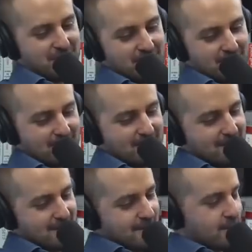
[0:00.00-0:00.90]
fuck.
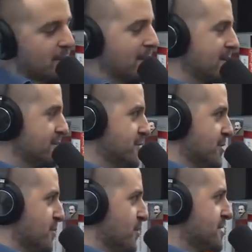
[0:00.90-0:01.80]
What about you,
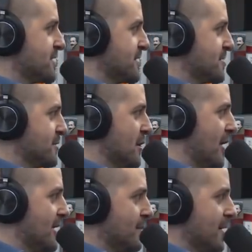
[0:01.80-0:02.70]
Jordan? What is it that you
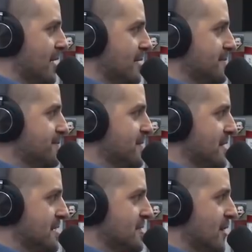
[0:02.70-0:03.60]
like about
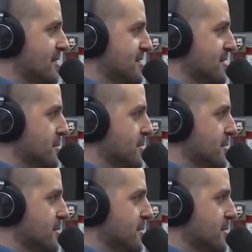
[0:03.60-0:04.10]
these guys and their